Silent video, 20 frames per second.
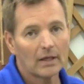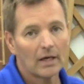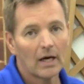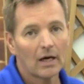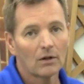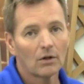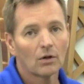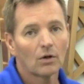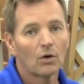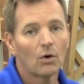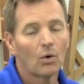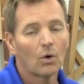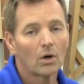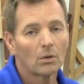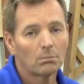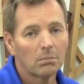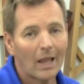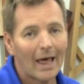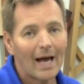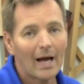Color
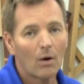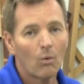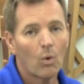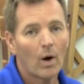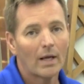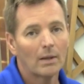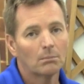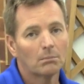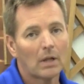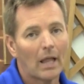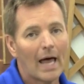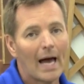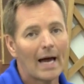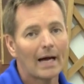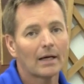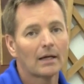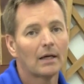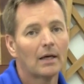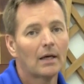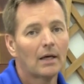Core black, white,
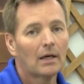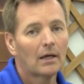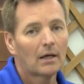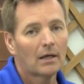black.